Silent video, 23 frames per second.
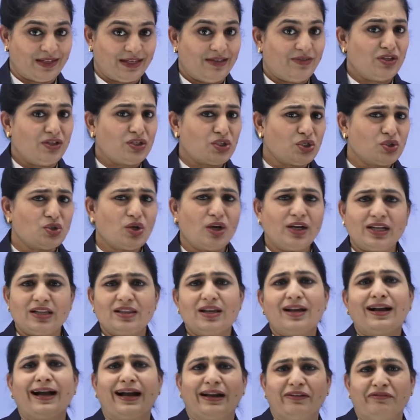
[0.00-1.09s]
This is only the
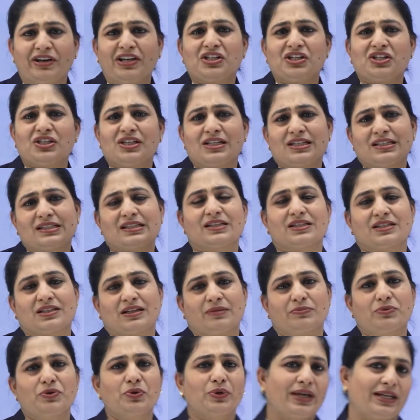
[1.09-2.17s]
conventional
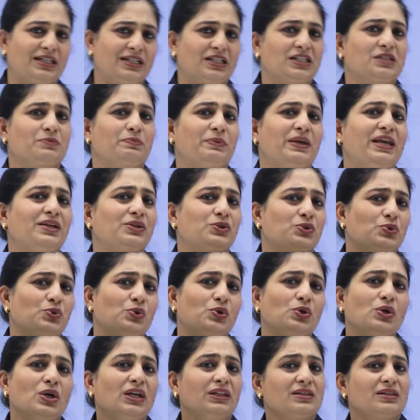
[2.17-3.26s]
system. You can speak to
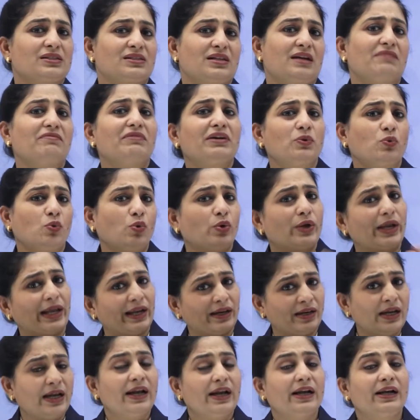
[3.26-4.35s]
someone
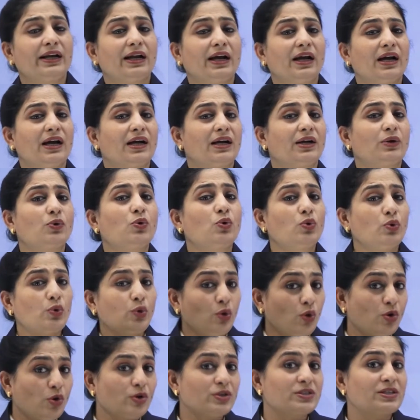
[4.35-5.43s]
who
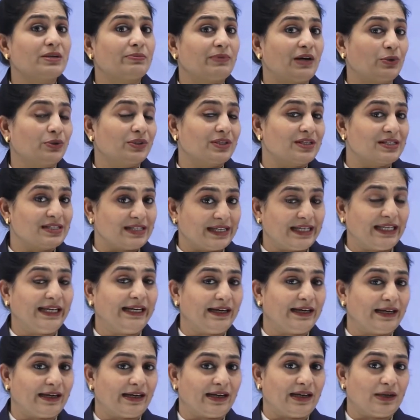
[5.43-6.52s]
knows about this gilli
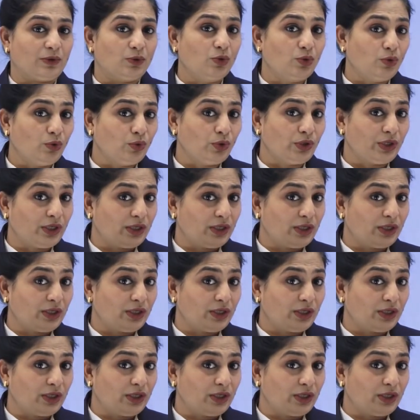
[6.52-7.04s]
danda, who